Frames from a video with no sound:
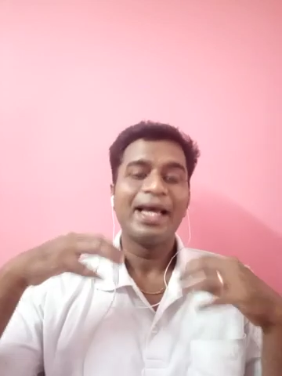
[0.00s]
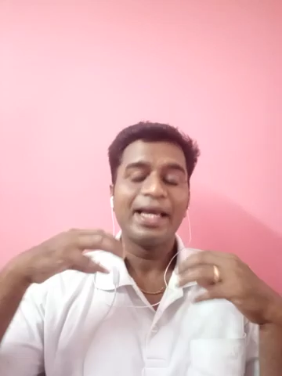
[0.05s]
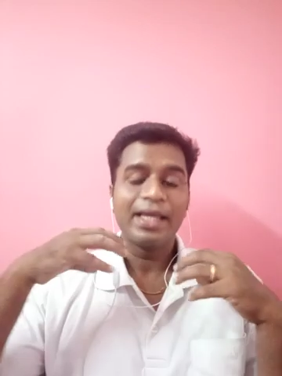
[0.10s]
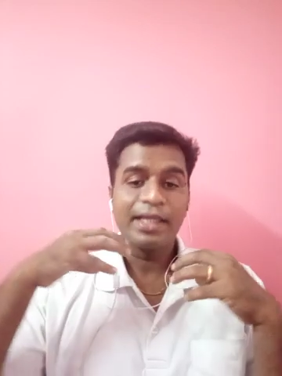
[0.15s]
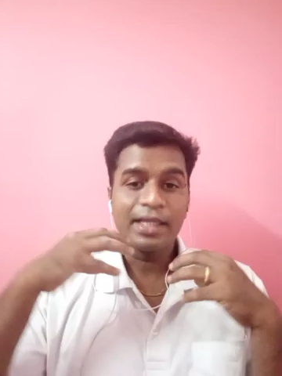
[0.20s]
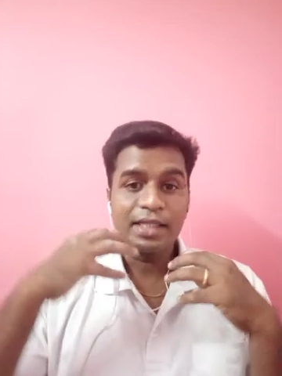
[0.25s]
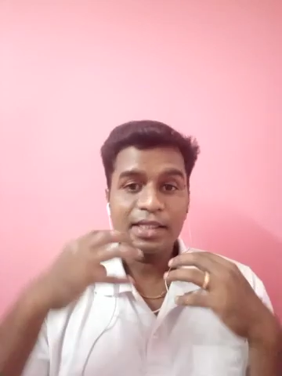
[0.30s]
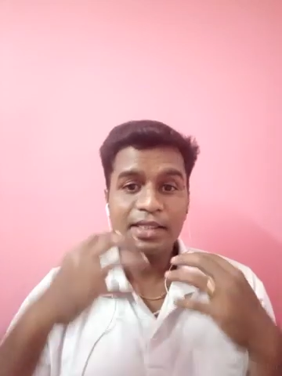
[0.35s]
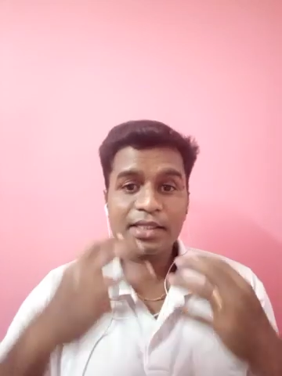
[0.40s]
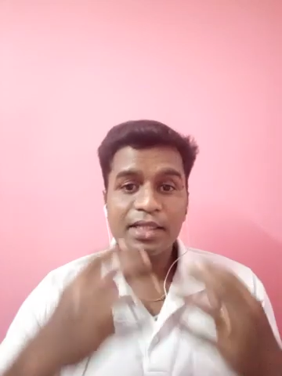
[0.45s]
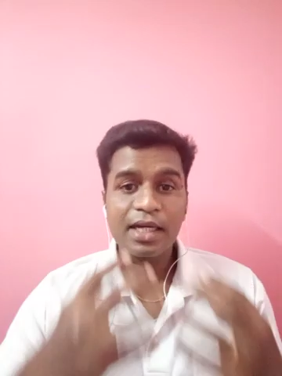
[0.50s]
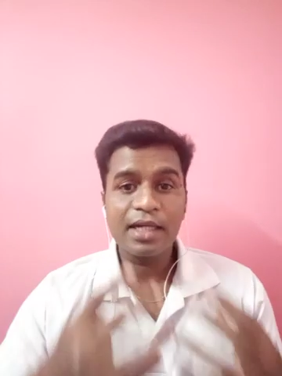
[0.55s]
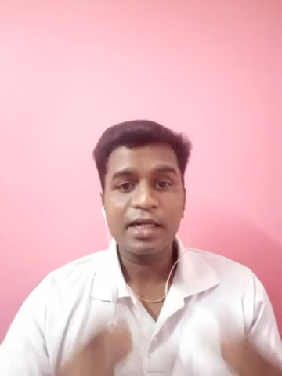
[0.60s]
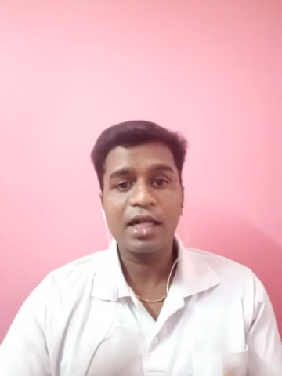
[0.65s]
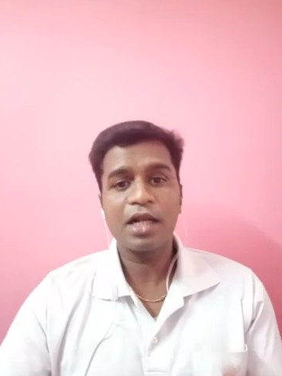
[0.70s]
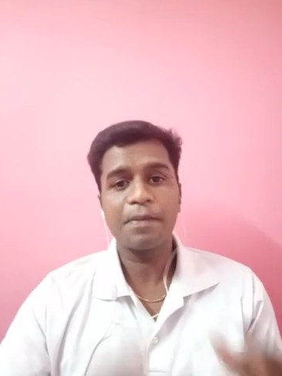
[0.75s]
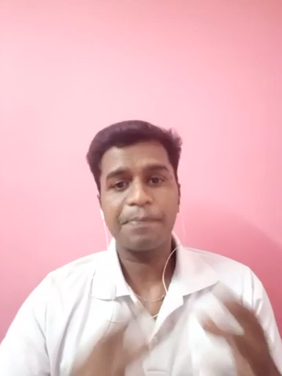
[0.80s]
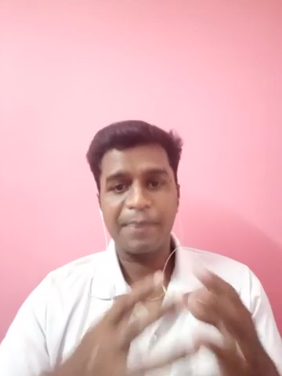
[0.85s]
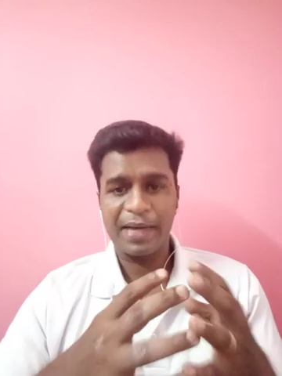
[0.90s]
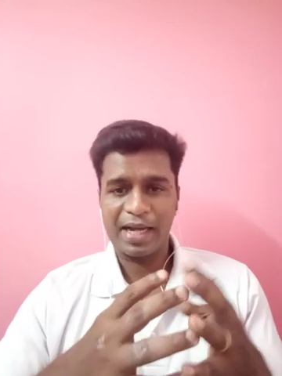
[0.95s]

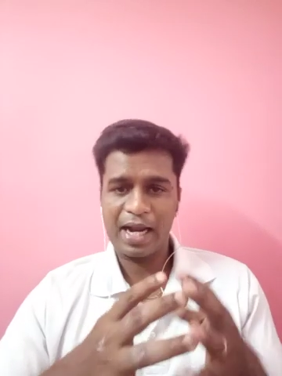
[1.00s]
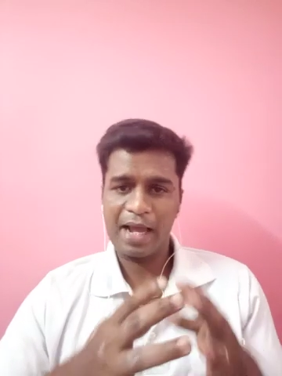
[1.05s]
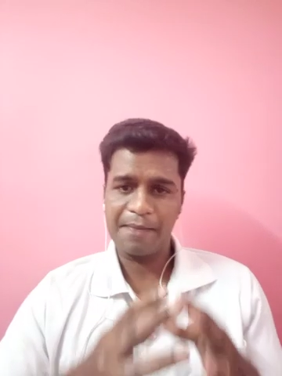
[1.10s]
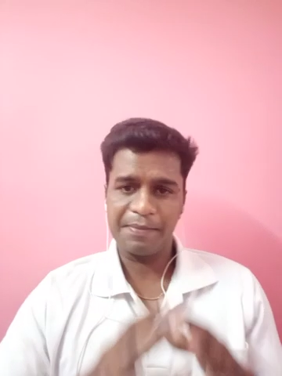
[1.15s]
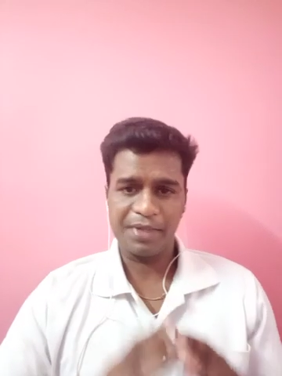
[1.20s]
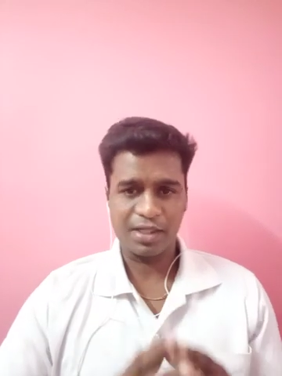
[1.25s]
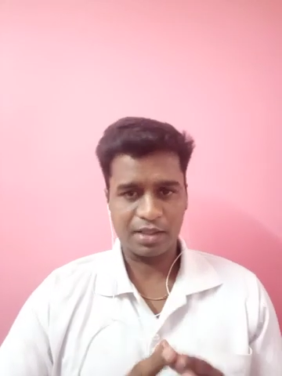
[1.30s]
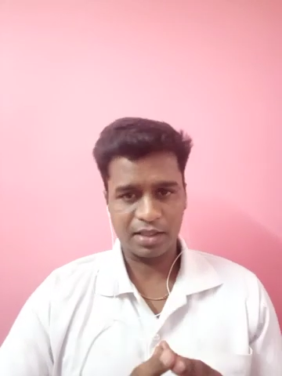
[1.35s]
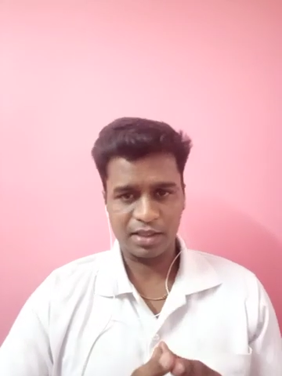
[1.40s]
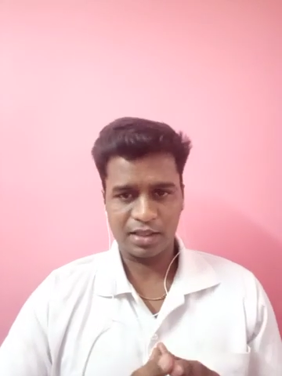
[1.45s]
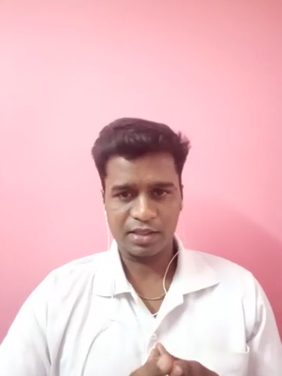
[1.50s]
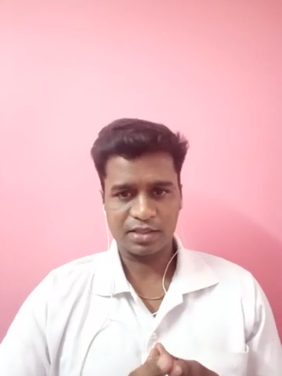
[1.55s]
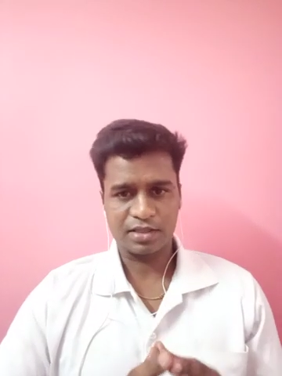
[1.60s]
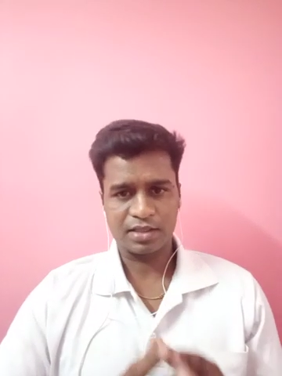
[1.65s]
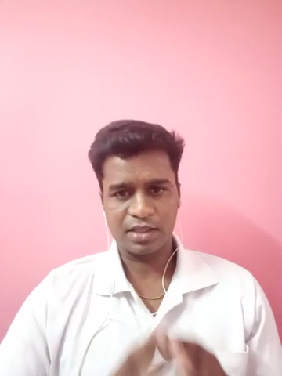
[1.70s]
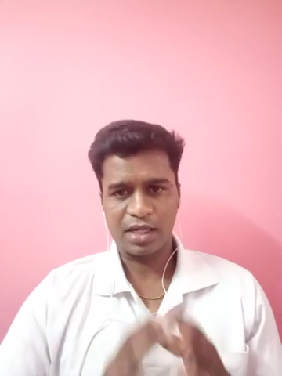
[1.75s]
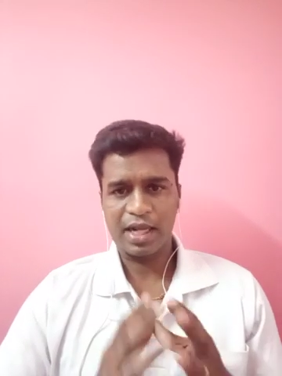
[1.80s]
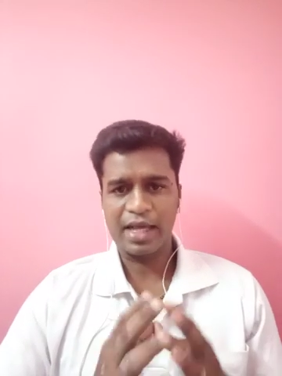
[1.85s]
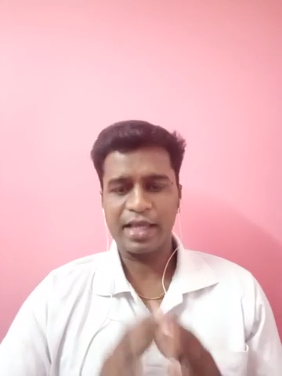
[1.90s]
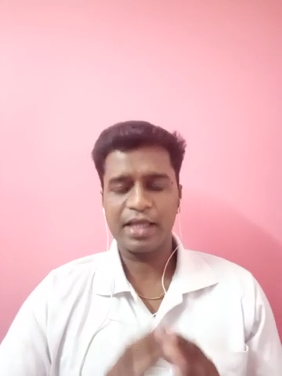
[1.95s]
internal
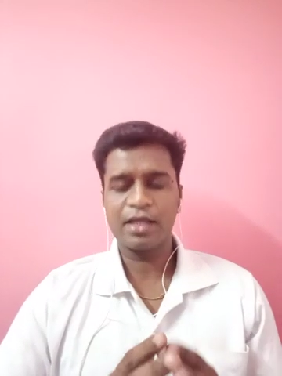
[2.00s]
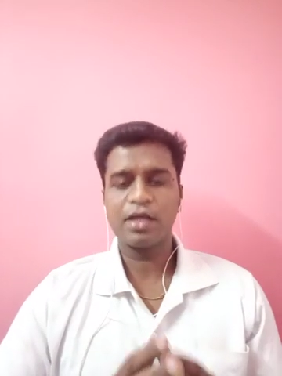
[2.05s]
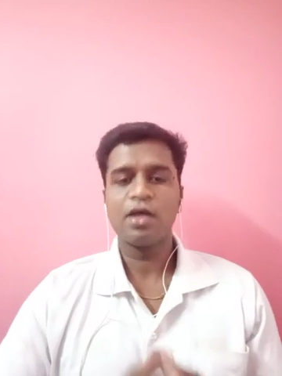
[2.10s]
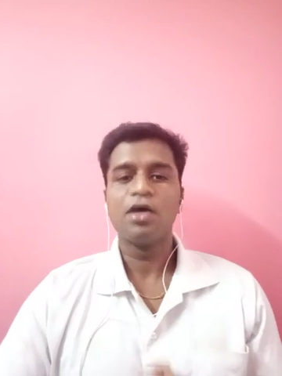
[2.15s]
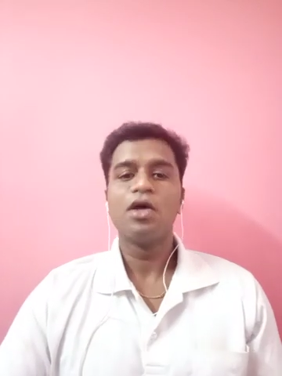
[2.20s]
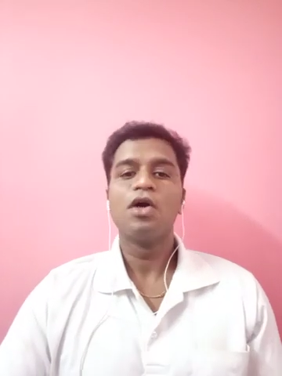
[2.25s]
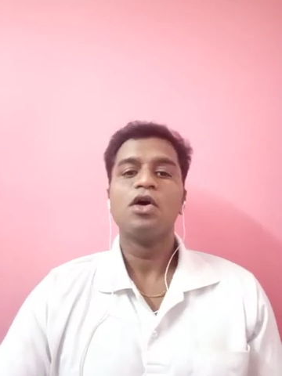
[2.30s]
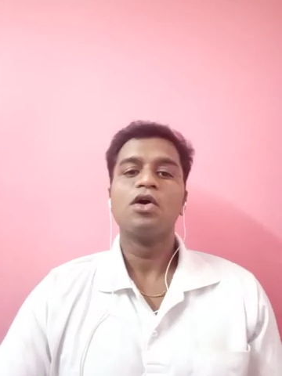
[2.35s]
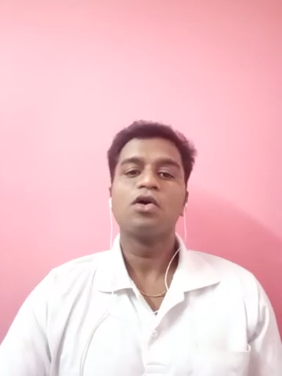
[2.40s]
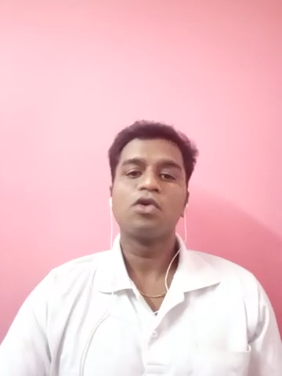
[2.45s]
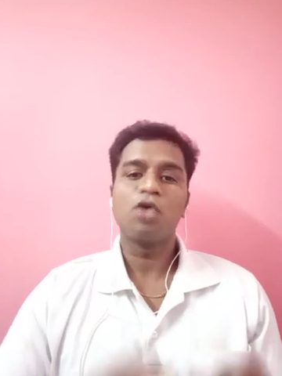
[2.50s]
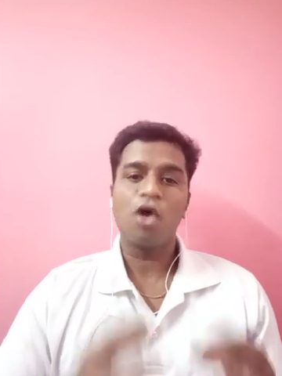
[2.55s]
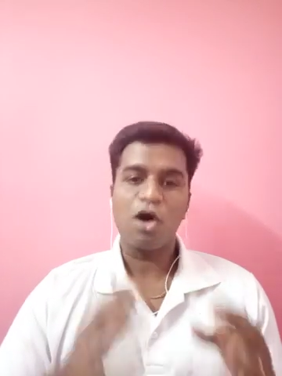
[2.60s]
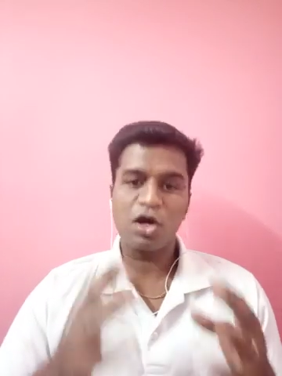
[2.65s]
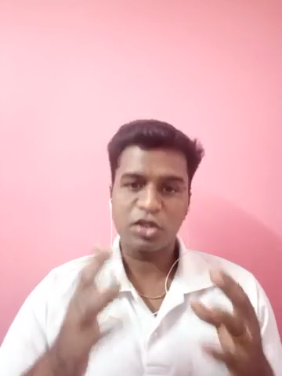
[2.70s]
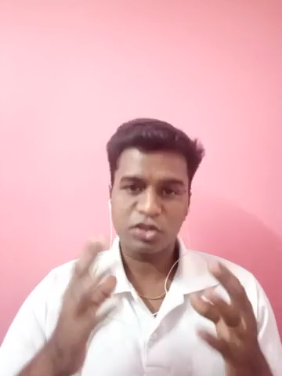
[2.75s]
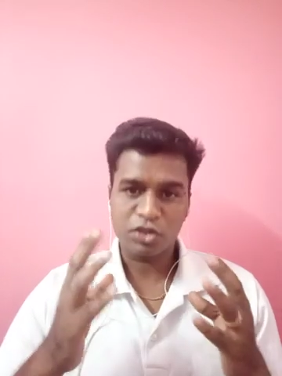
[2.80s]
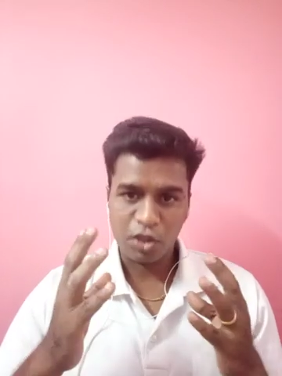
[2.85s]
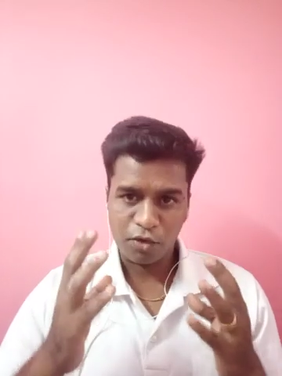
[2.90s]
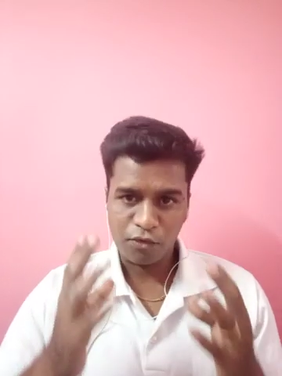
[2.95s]
parameters like
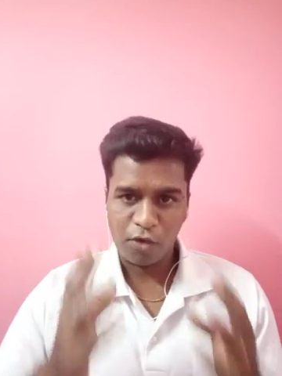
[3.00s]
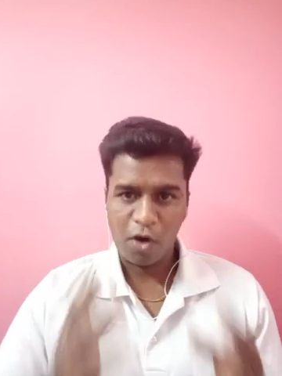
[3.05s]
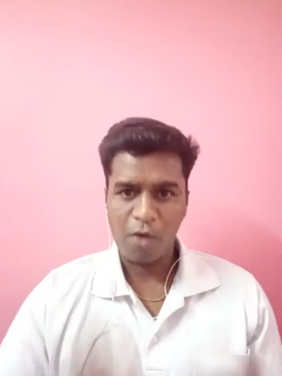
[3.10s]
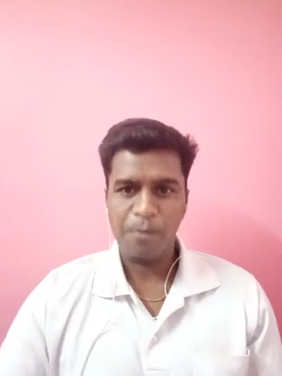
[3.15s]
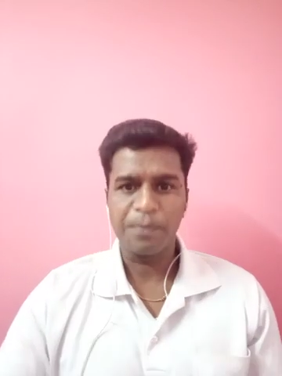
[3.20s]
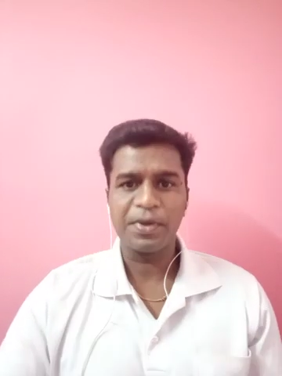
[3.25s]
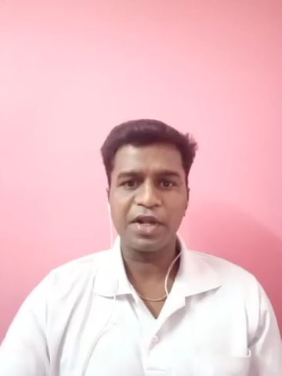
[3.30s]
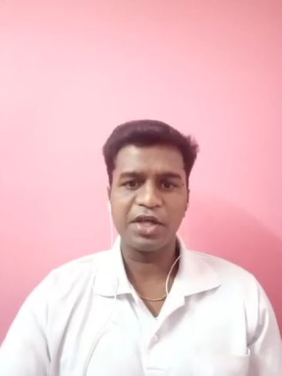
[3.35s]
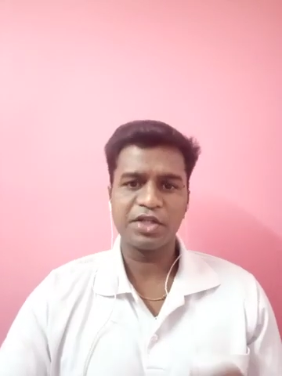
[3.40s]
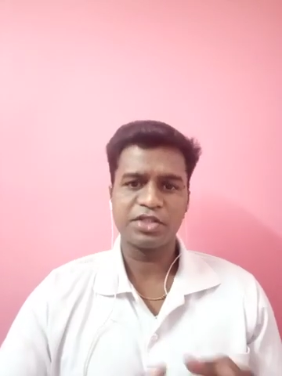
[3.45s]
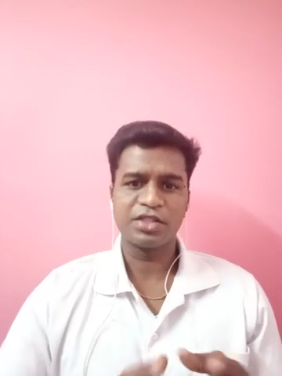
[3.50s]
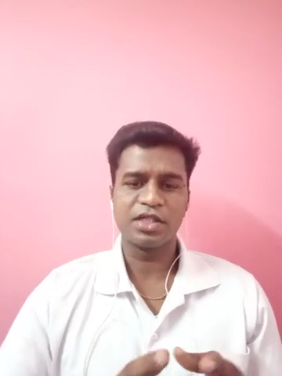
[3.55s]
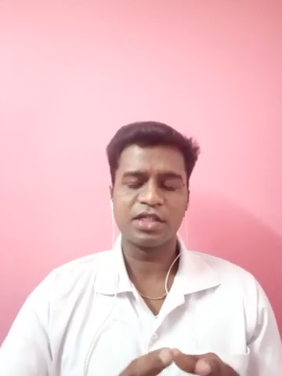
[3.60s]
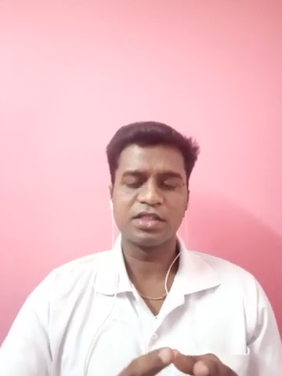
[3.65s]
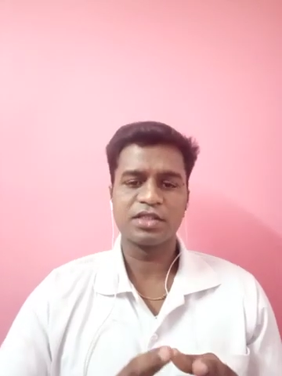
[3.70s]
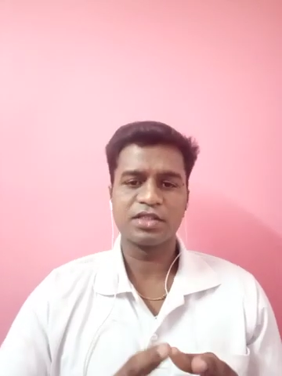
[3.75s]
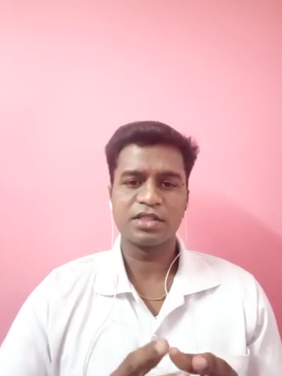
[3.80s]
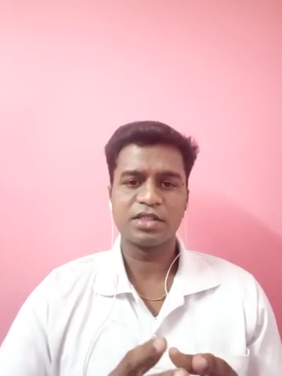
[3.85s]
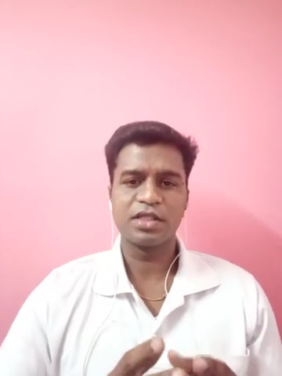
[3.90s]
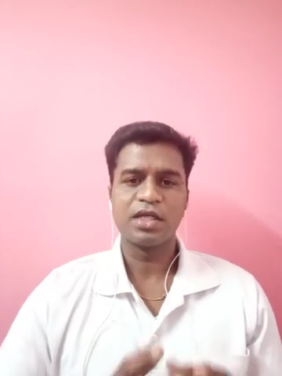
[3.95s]
cost of
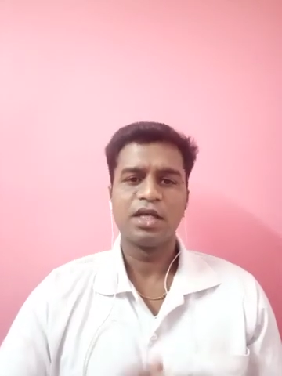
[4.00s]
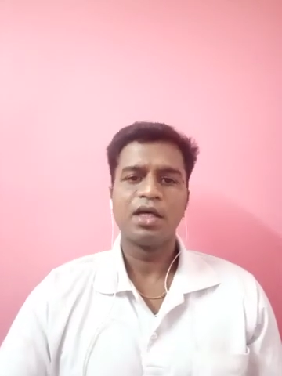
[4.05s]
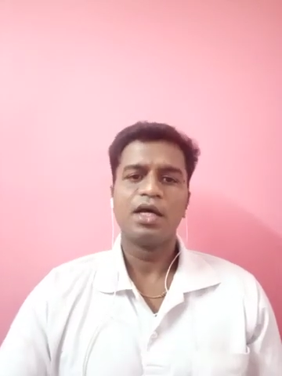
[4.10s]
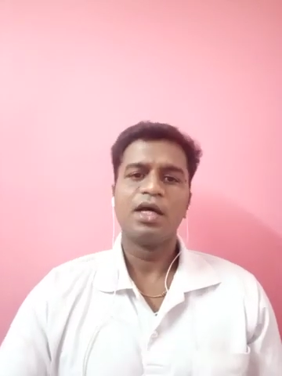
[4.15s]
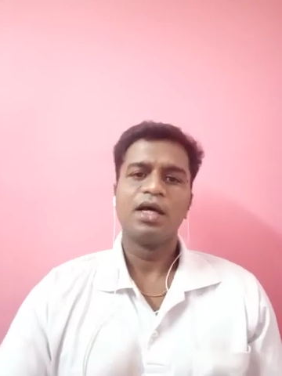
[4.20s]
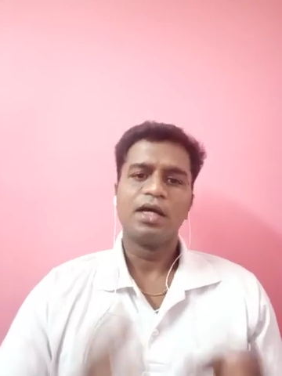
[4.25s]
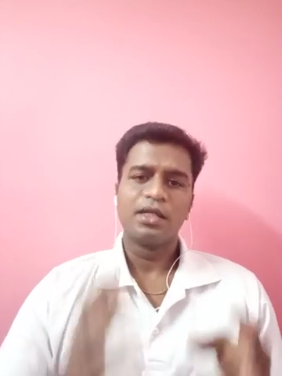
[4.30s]
operations,